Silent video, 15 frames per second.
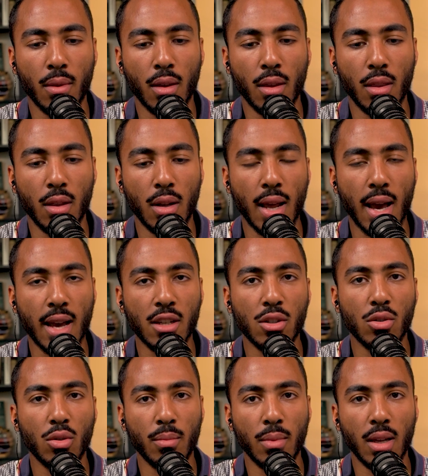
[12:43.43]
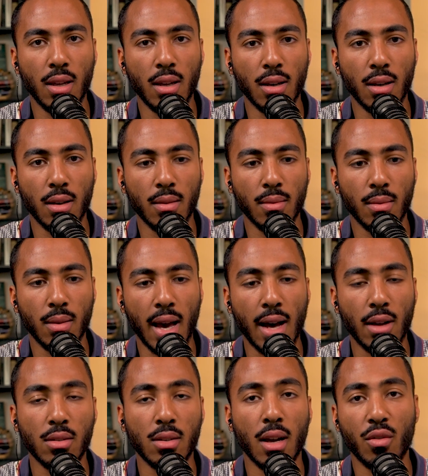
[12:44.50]
the national media,
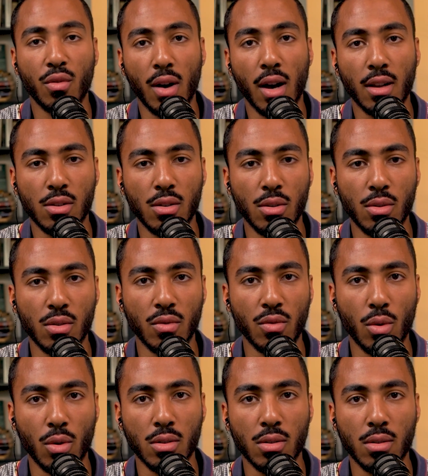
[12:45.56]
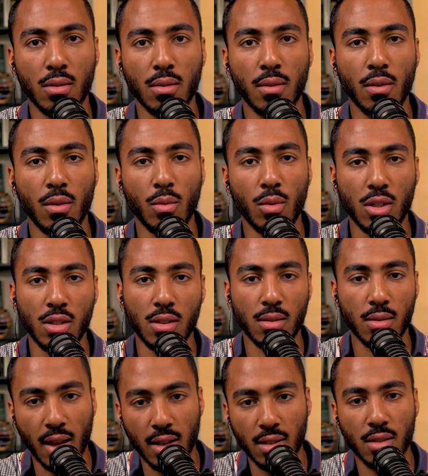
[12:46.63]
outside of Fox News, of course, which
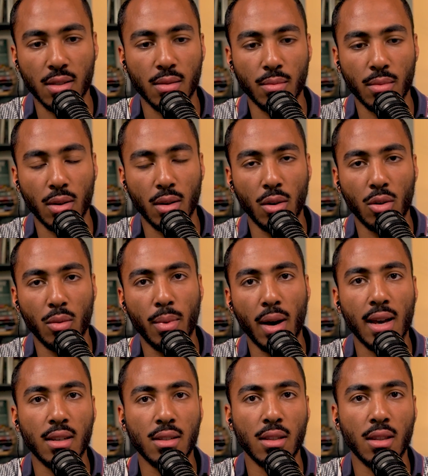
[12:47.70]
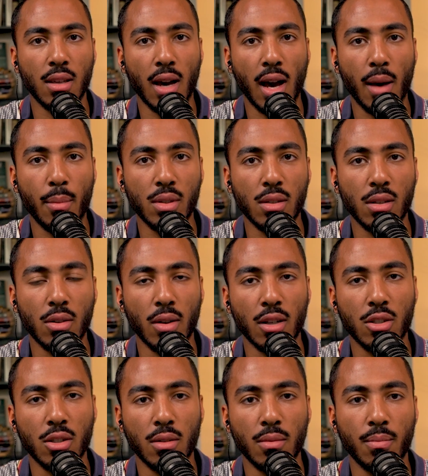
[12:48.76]
has its own bias in the opposite
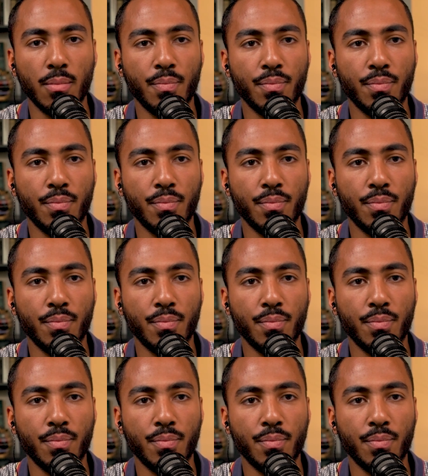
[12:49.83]
direction,